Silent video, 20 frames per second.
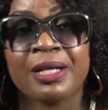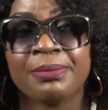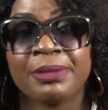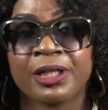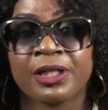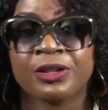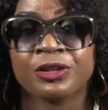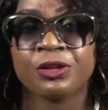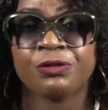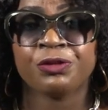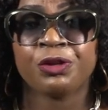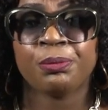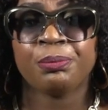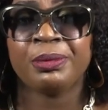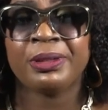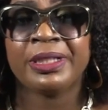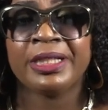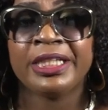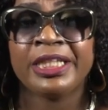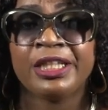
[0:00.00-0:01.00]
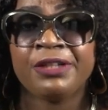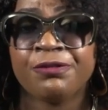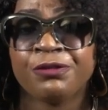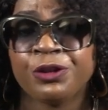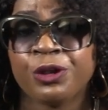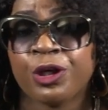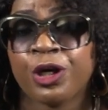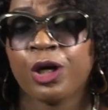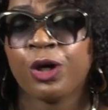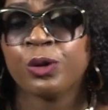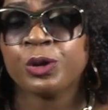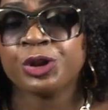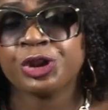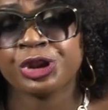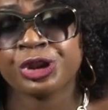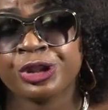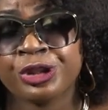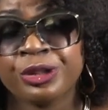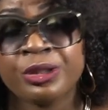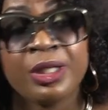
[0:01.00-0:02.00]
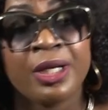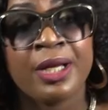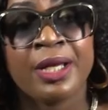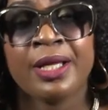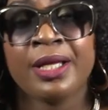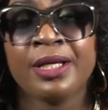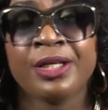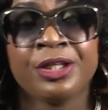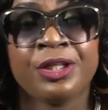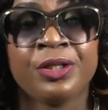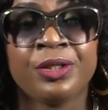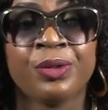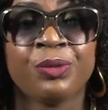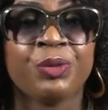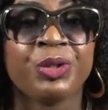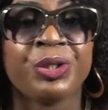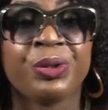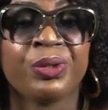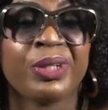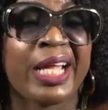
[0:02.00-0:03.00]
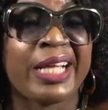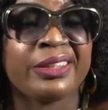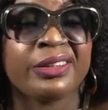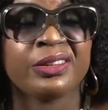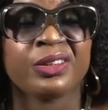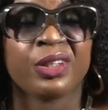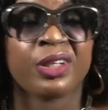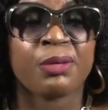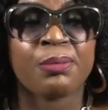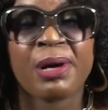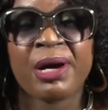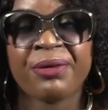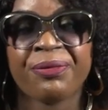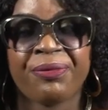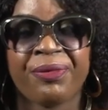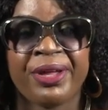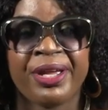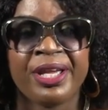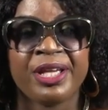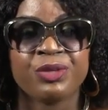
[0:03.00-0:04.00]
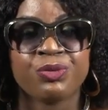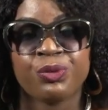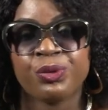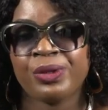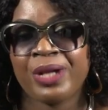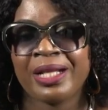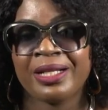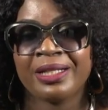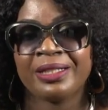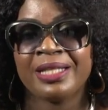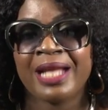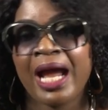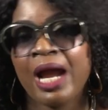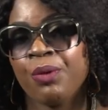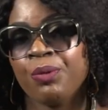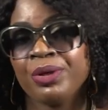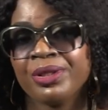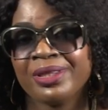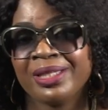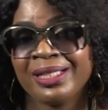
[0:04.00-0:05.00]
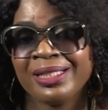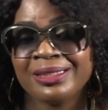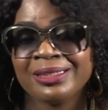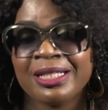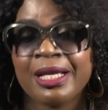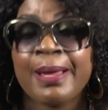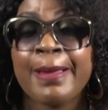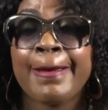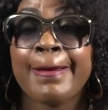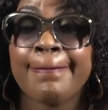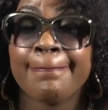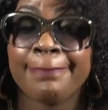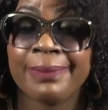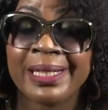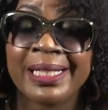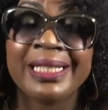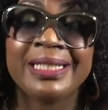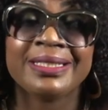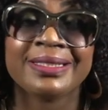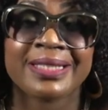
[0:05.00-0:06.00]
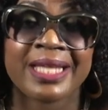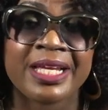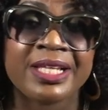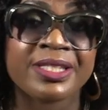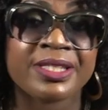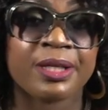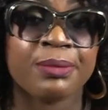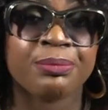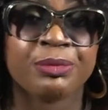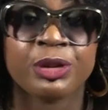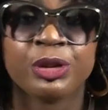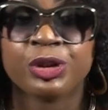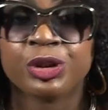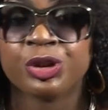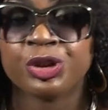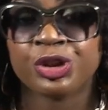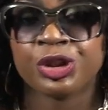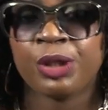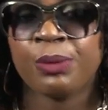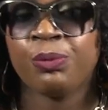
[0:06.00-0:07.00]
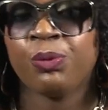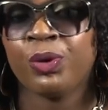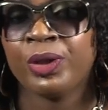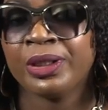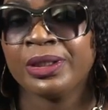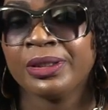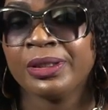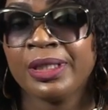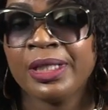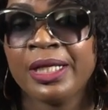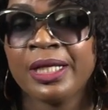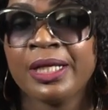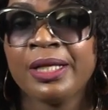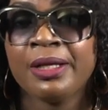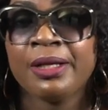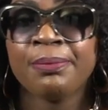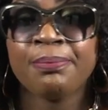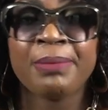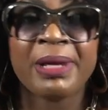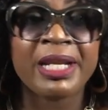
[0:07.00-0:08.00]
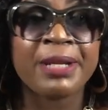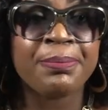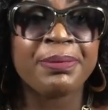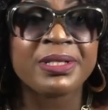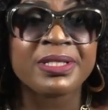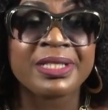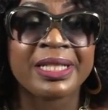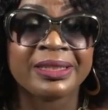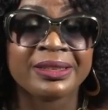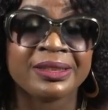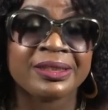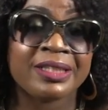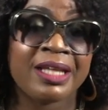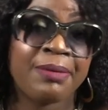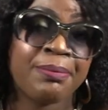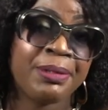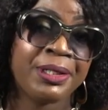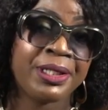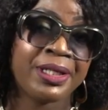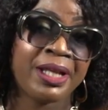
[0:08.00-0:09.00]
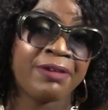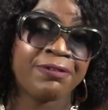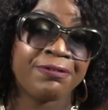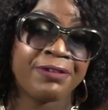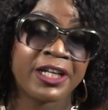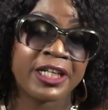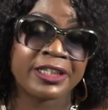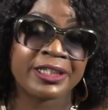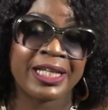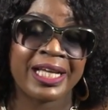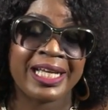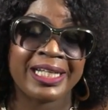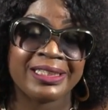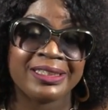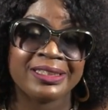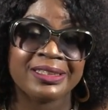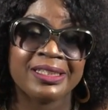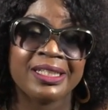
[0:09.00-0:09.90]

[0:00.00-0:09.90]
it because of your belief, your culture, you know, we don't like to talk about things, we'd rather die with it, please say something to someone. Many businesses are being affected